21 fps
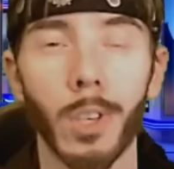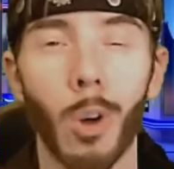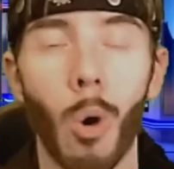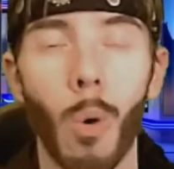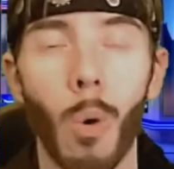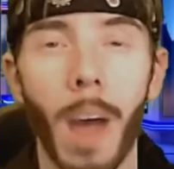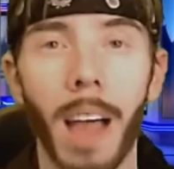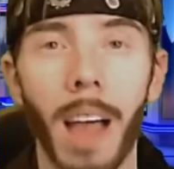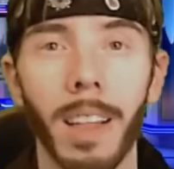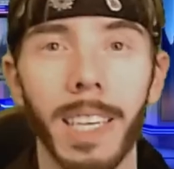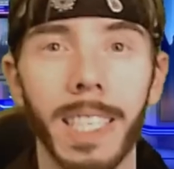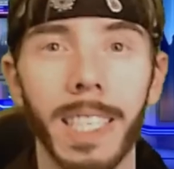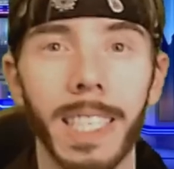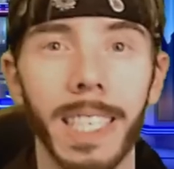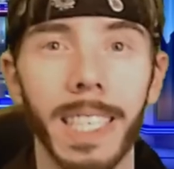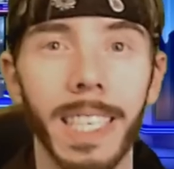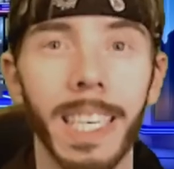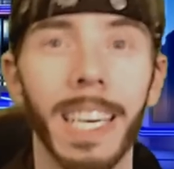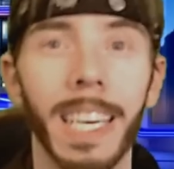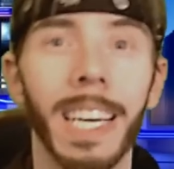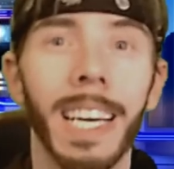
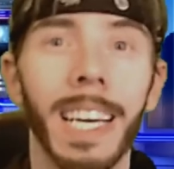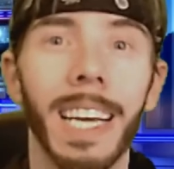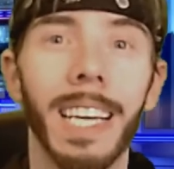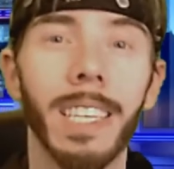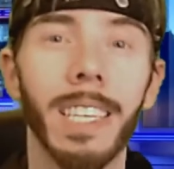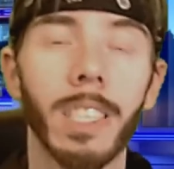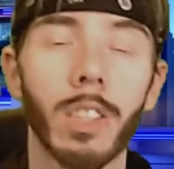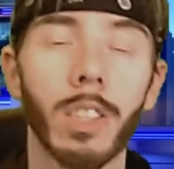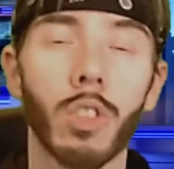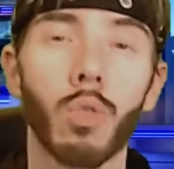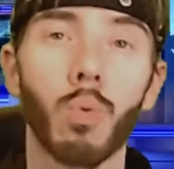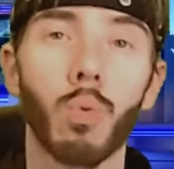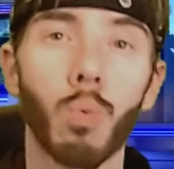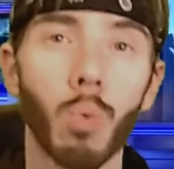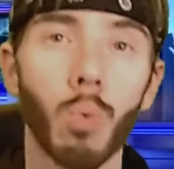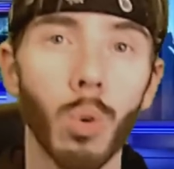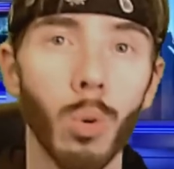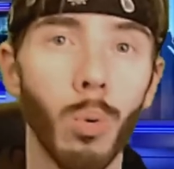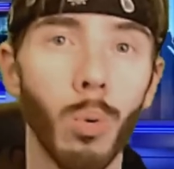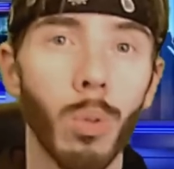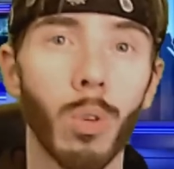OLED is
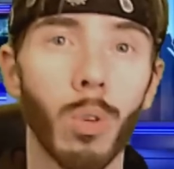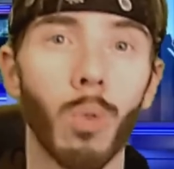through the